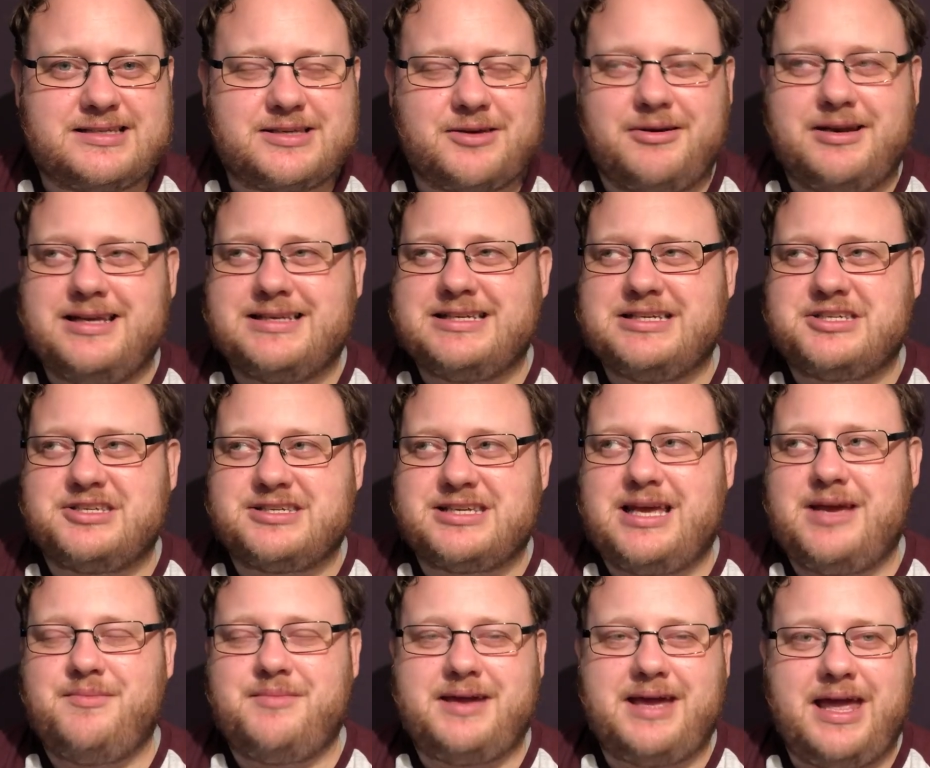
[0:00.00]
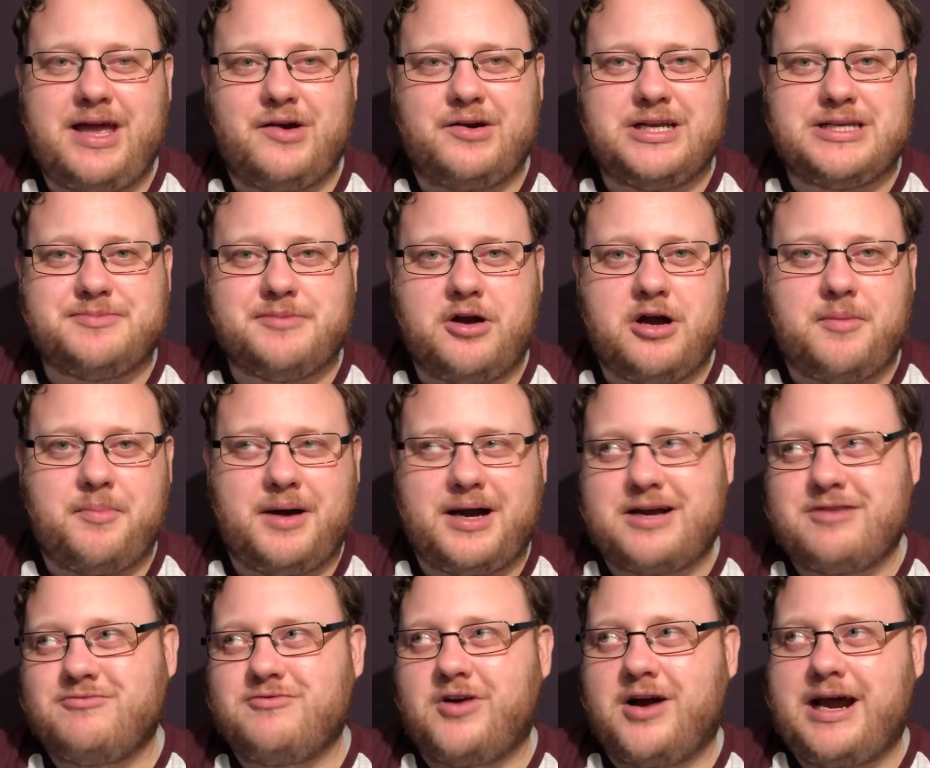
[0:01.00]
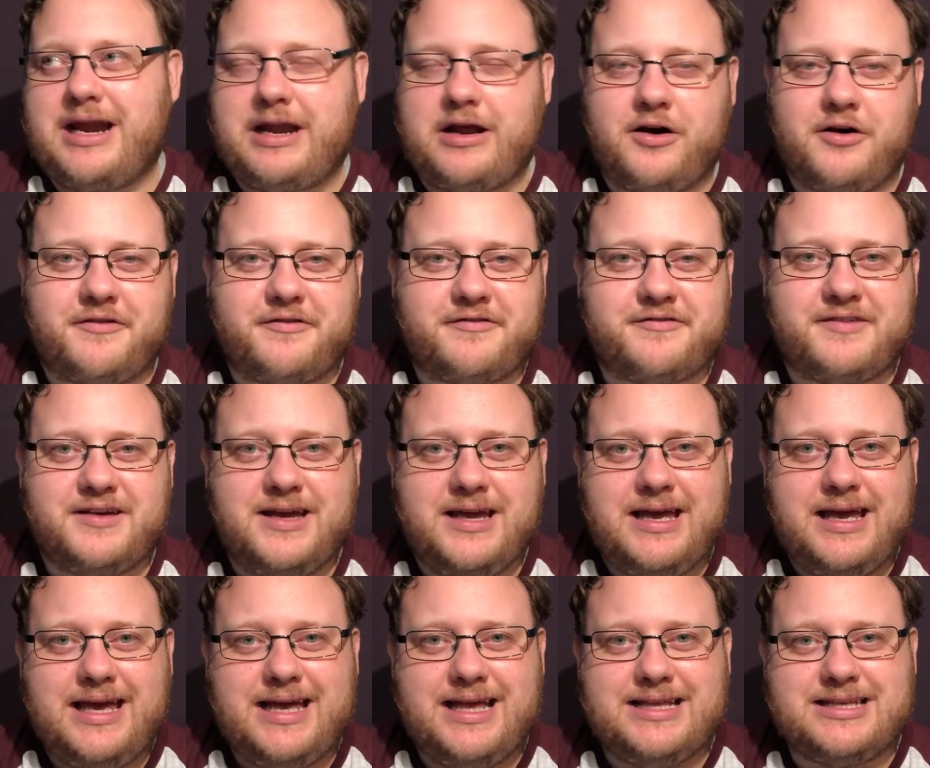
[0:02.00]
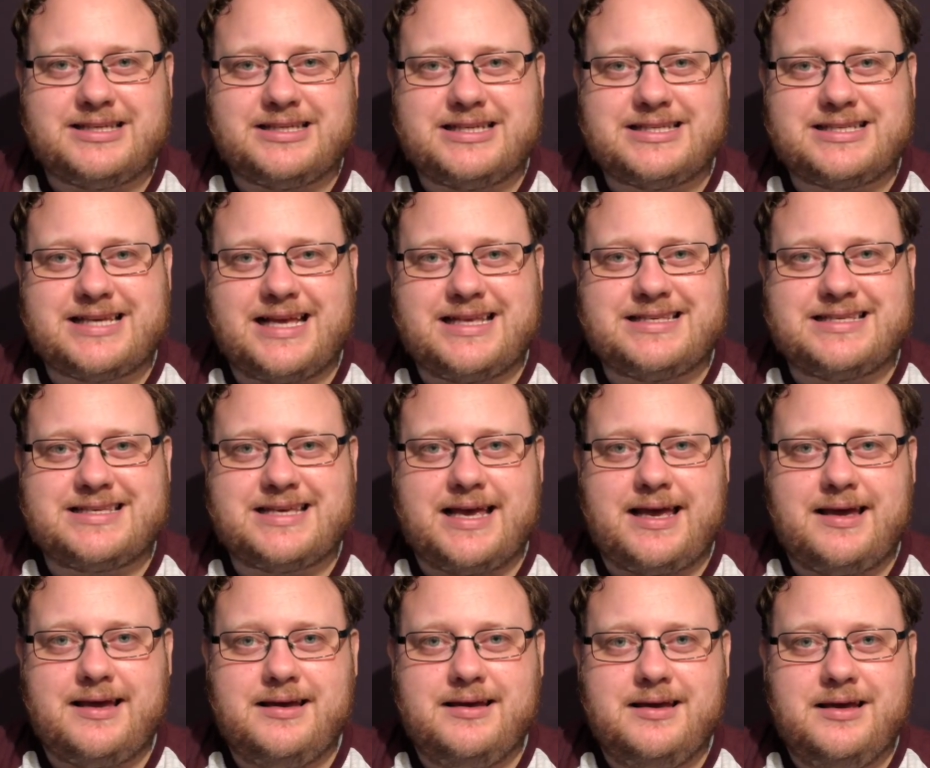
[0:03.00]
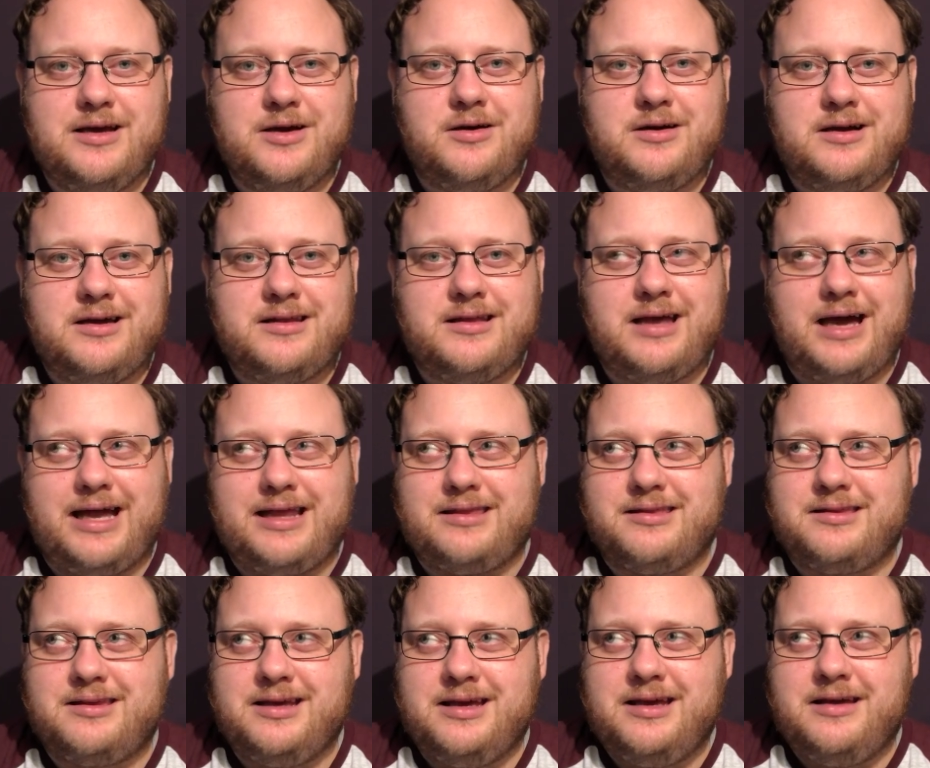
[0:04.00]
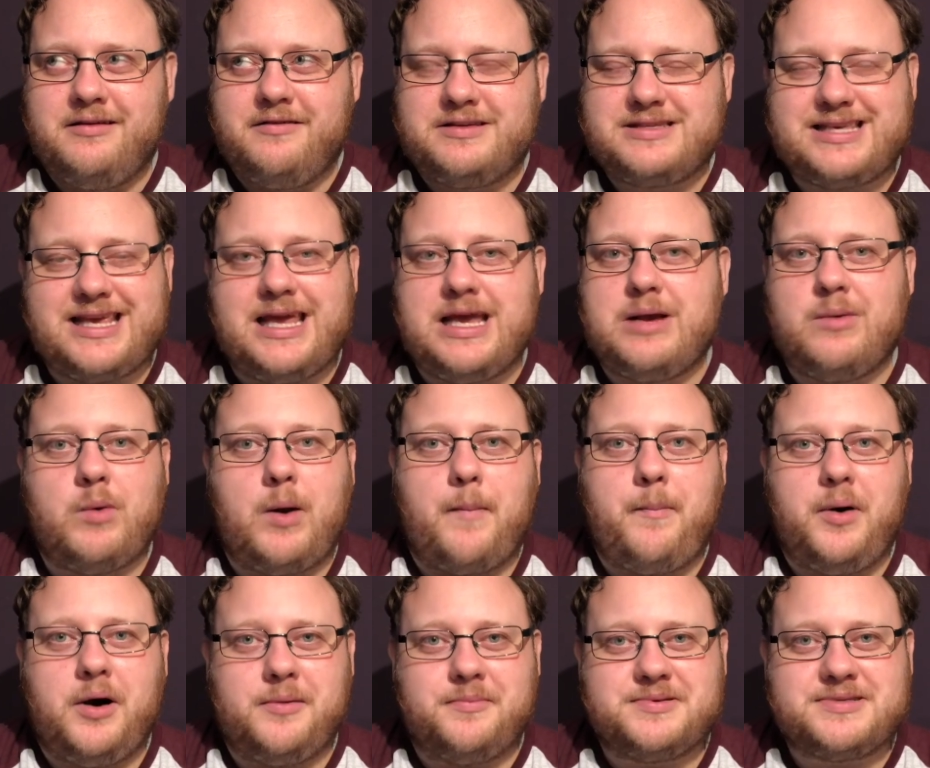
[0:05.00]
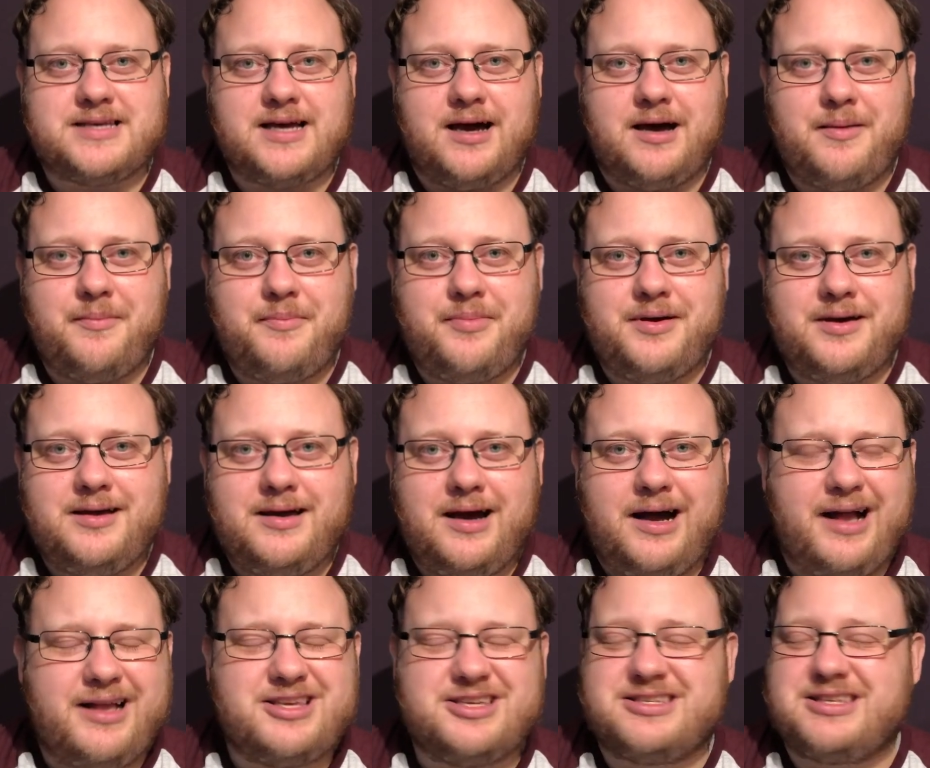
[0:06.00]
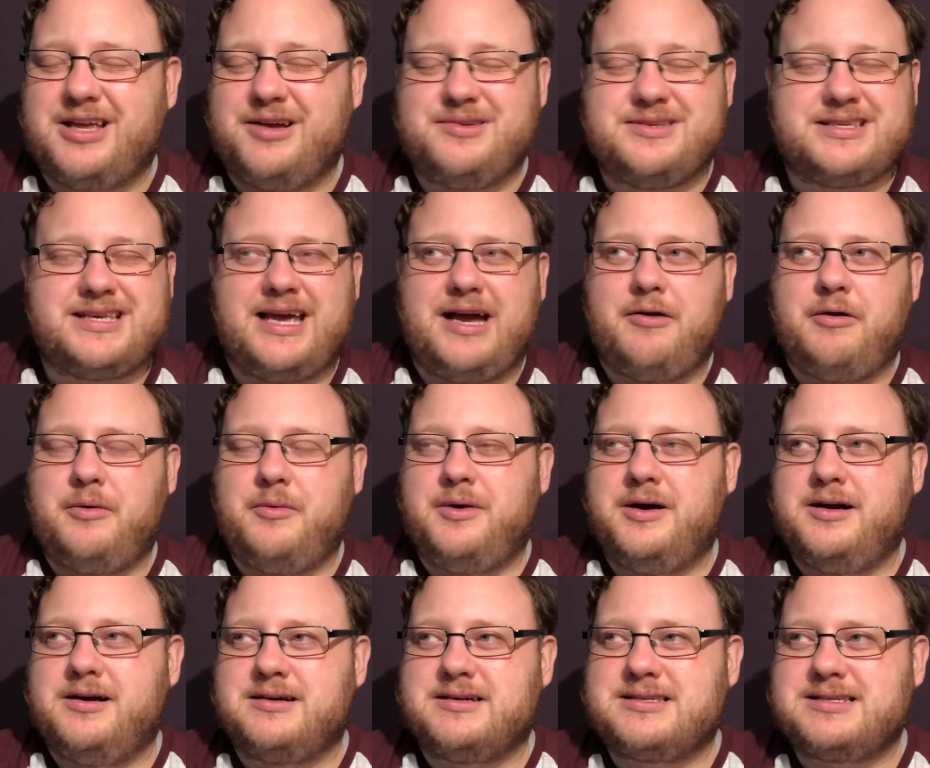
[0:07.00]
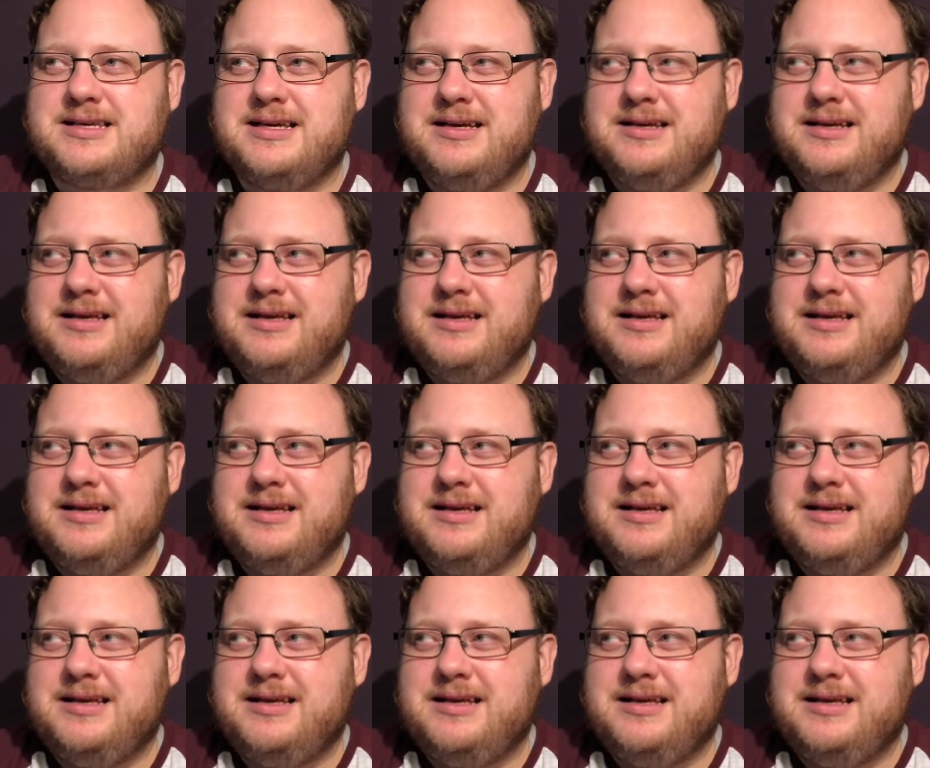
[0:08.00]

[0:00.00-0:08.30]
So unless it's just him getting on his motorbike and riding off into the sunset and seeing what pops up, I just don't see how it works.